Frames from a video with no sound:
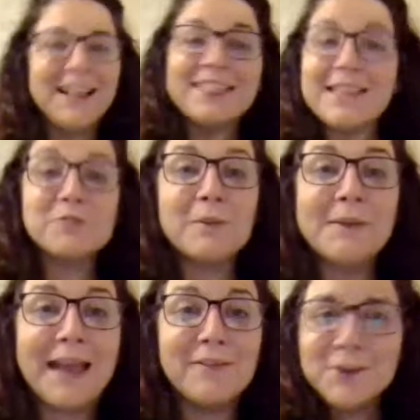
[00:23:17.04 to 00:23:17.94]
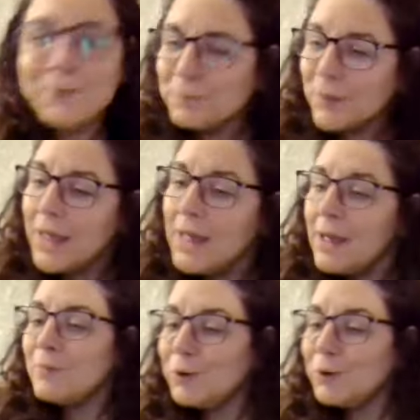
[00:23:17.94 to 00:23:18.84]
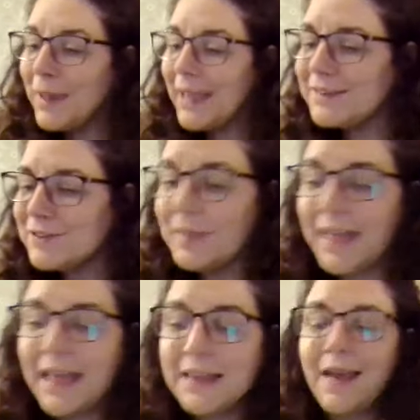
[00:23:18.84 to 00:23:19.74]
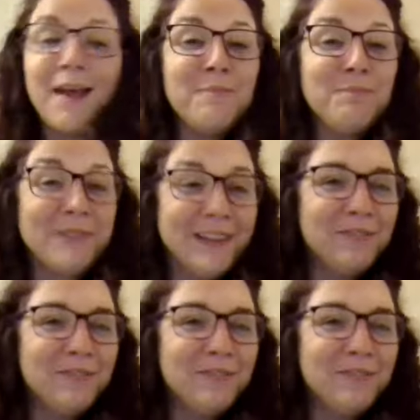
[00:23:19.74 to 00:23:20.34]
That's why we have you. Okay, so then,